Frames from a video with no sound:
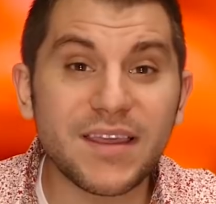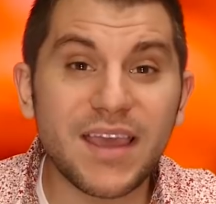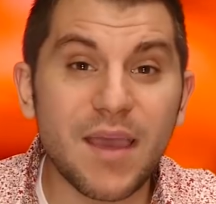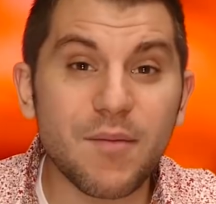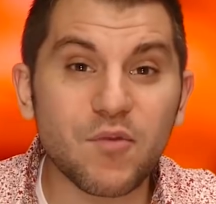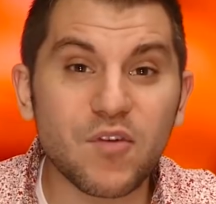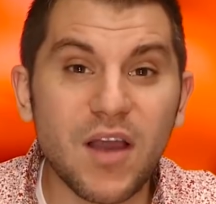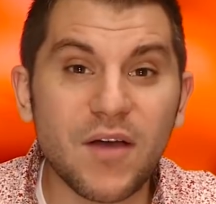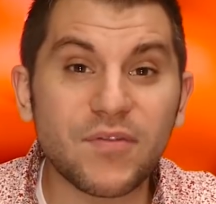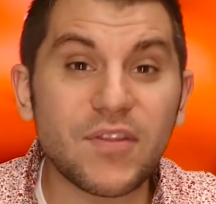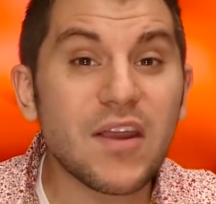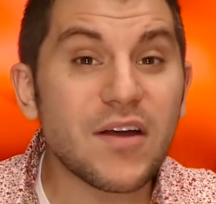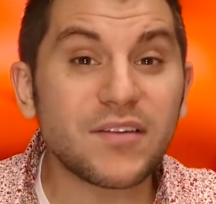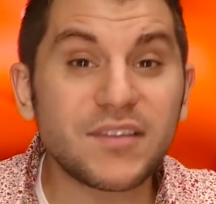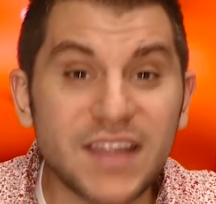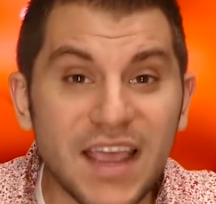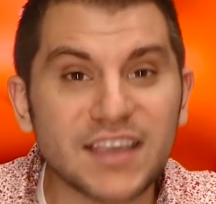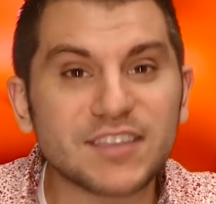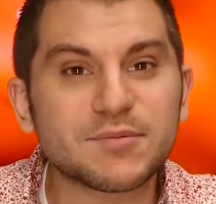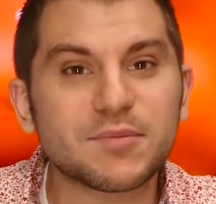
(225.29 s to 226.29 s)
gamer out there
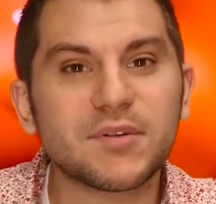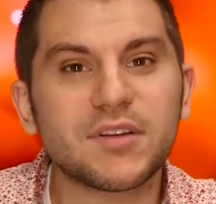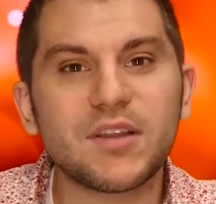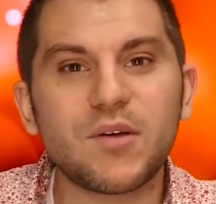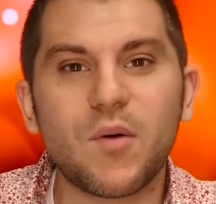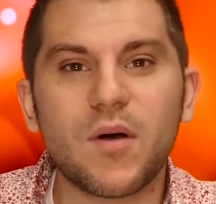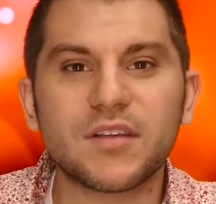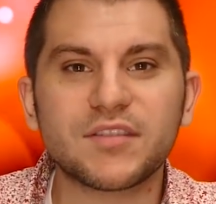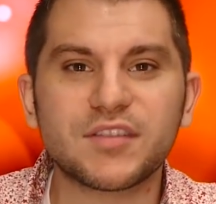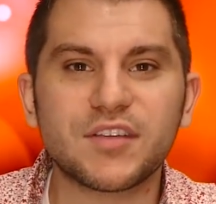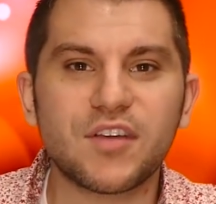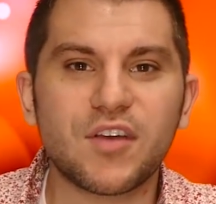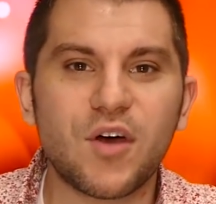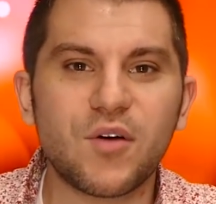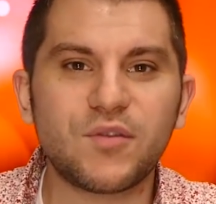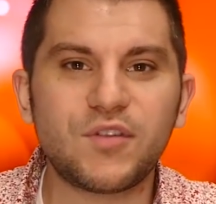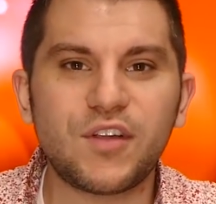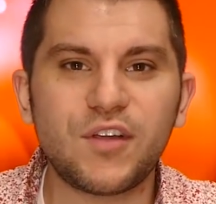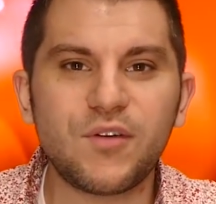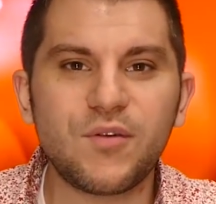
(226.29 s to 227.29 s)
desperately wants to
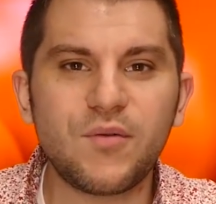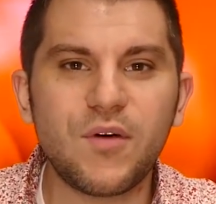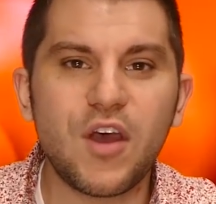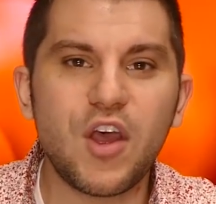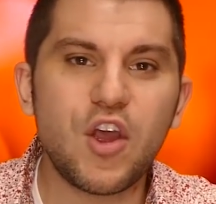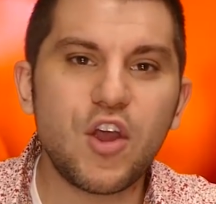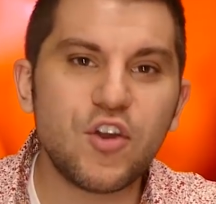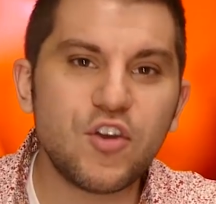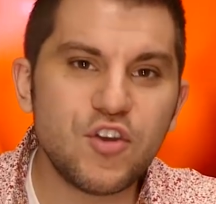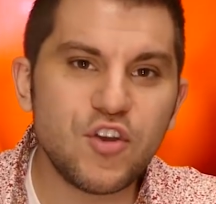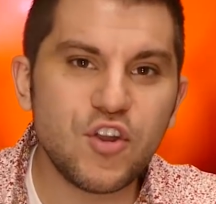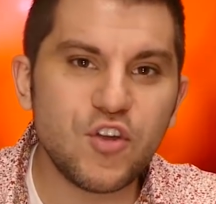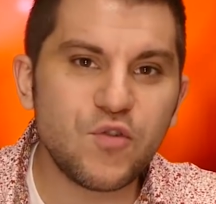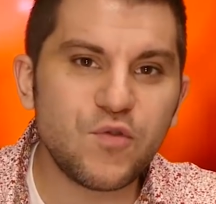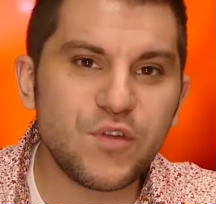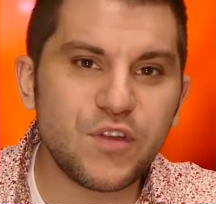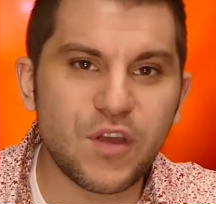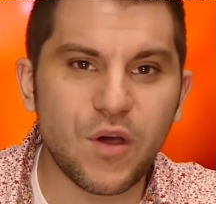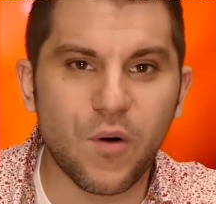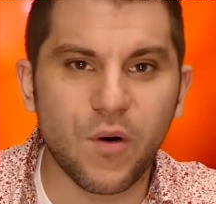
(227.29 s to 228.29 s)
go to,
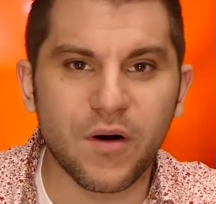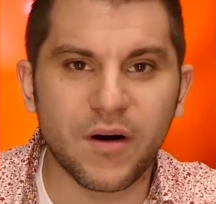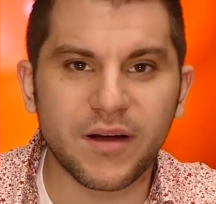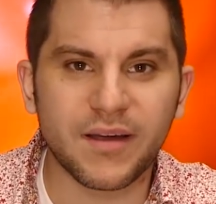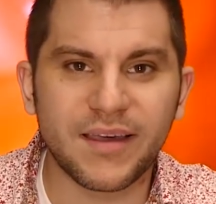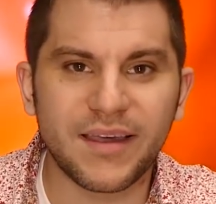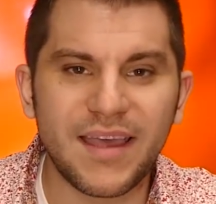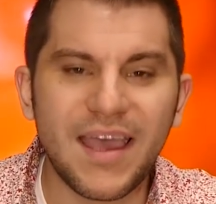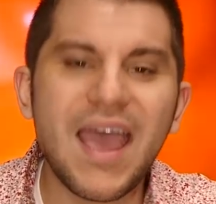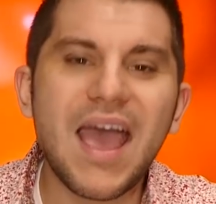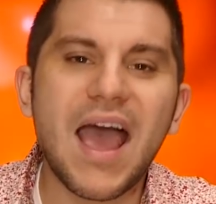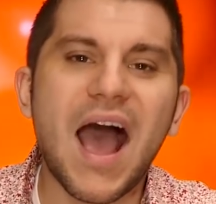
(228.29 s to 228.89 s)
New York.